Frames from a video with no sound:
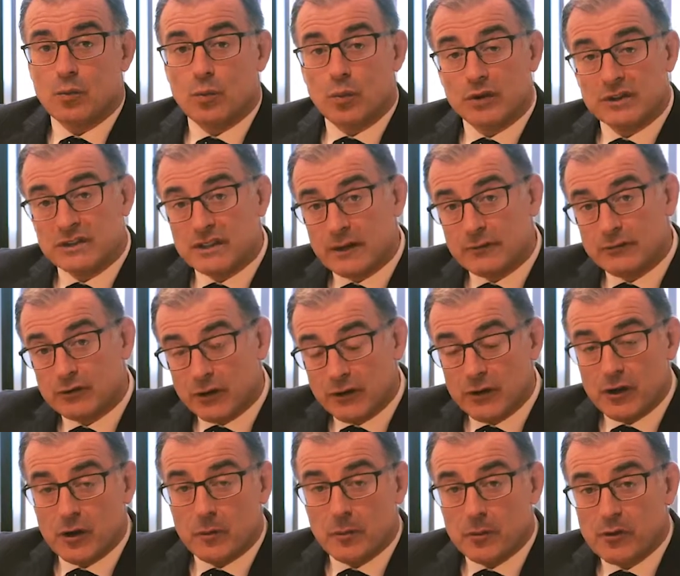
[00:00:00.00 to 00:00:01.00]
Once I've
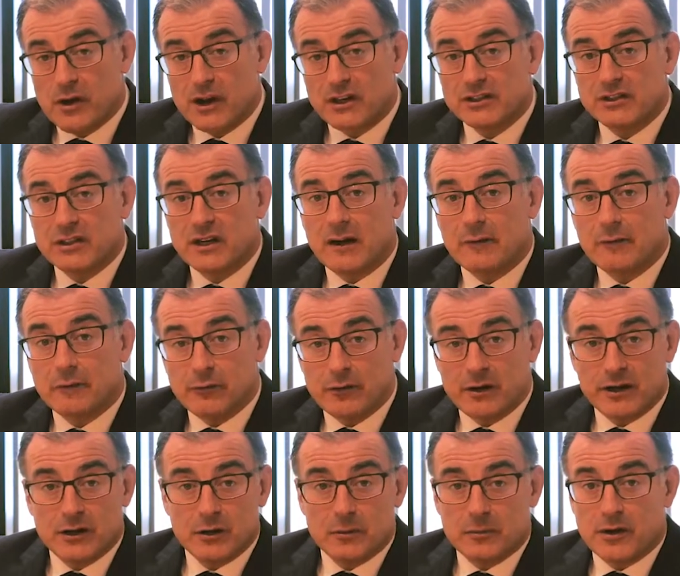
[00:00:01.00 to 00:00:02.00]
done the operation, I've
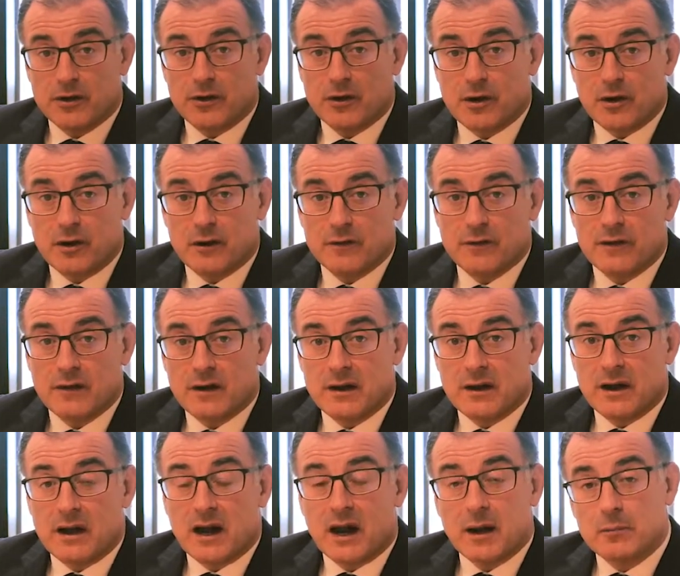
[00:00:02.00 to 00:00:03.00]
freed up the nerve,
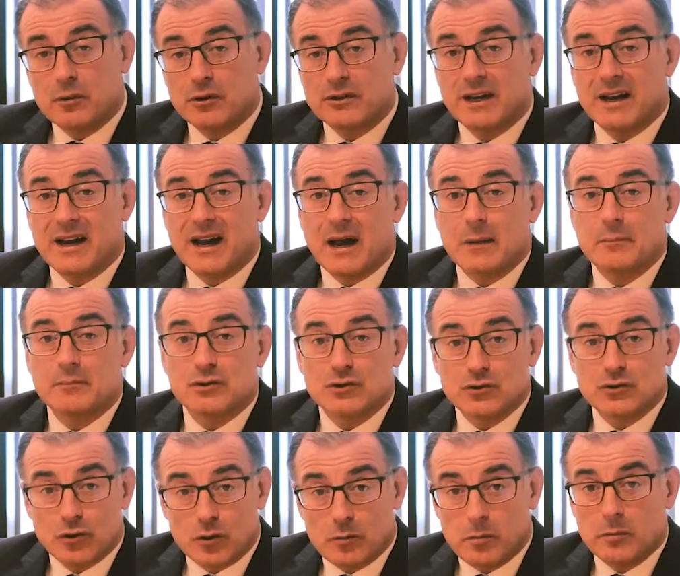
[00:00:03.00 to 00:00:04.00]
I put an
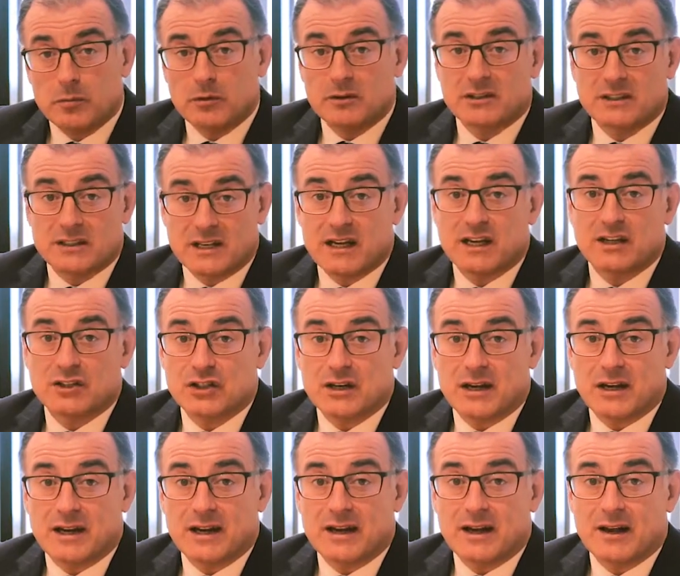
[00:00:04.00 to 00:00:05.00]
absorbable
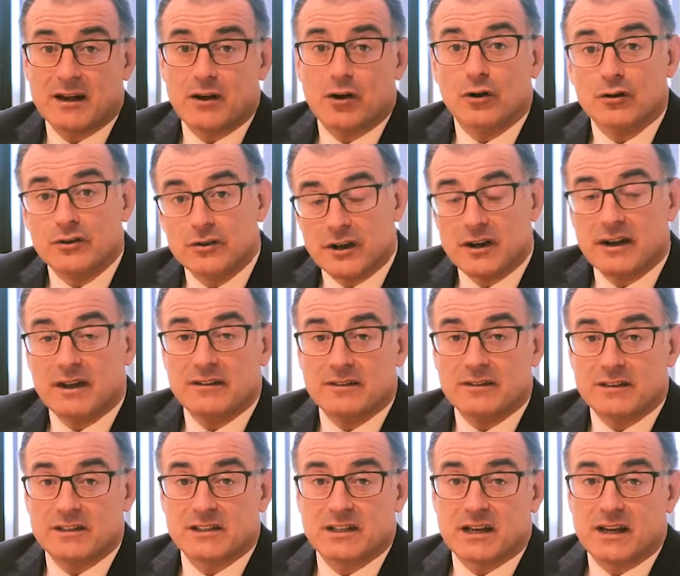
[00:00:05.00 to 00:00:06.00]
stitch
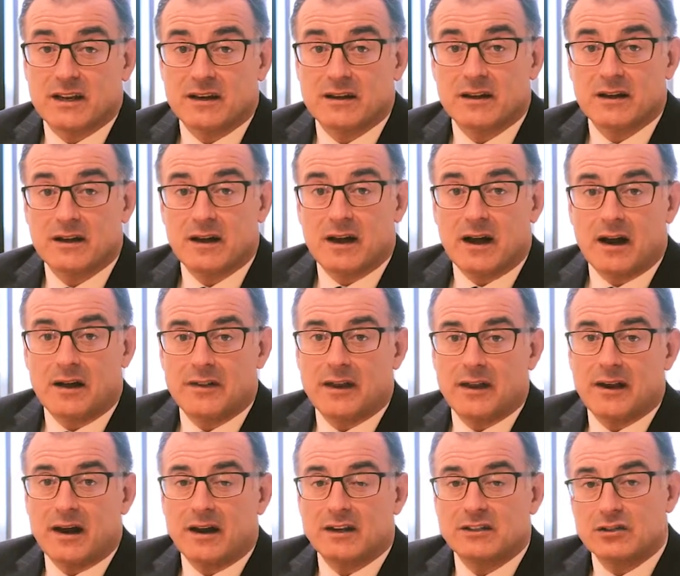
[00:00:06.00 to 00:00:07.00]
underneath the skin, and
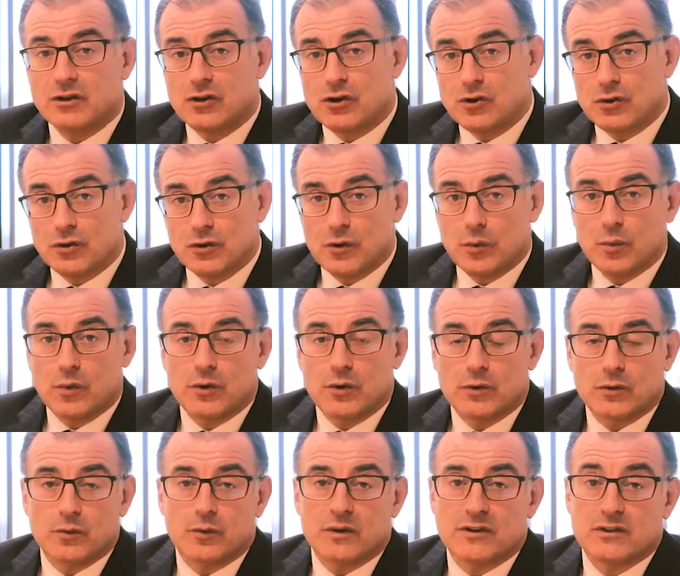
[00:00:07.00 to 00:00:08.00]
then I secure the
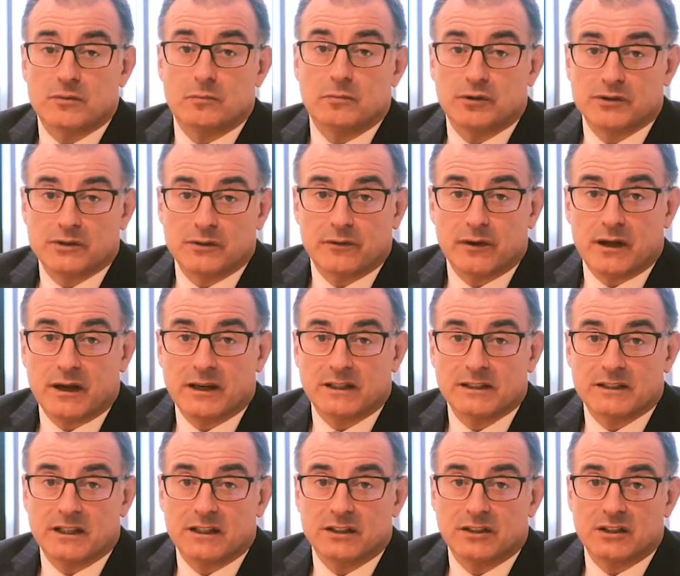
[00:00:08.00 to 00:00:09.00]
wound with some butterfly
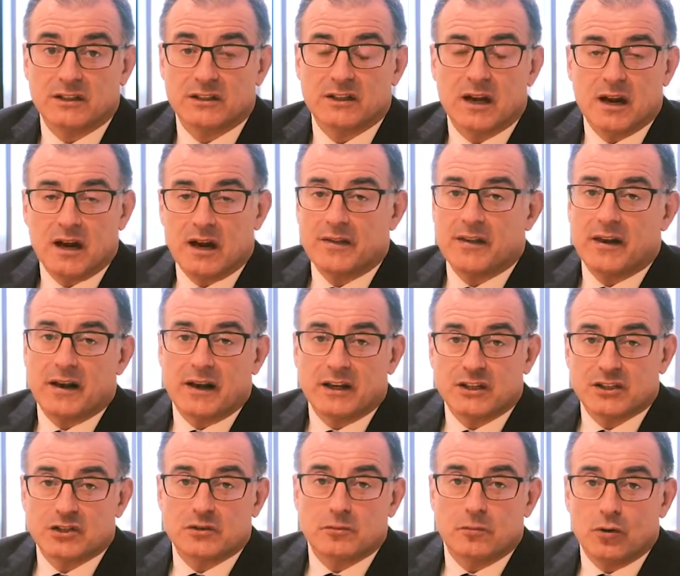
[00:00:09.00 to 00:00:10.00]
stitches and then a
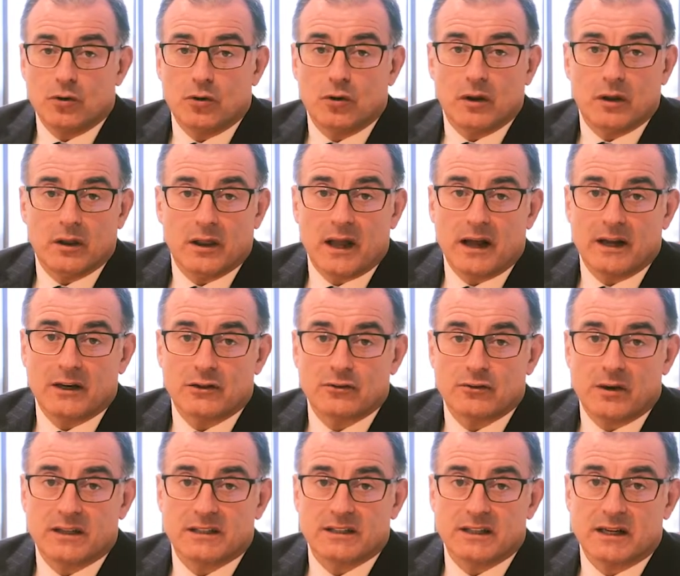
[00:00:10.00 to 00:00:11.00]
small light
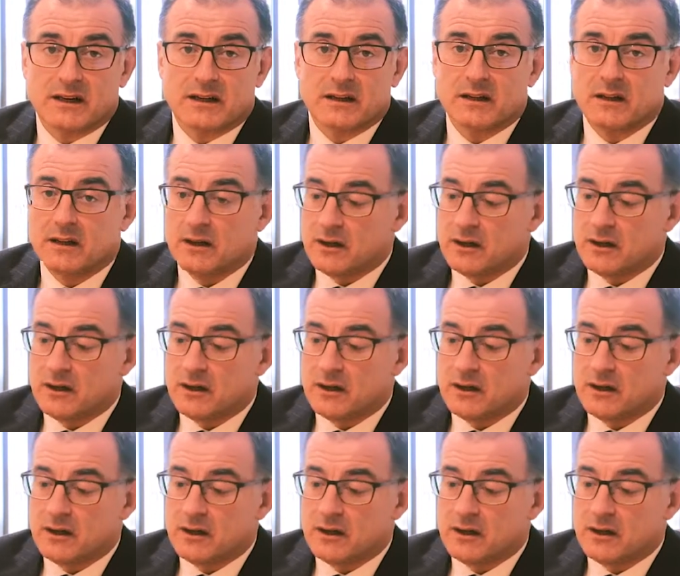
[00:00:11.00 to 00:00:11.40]
dressing.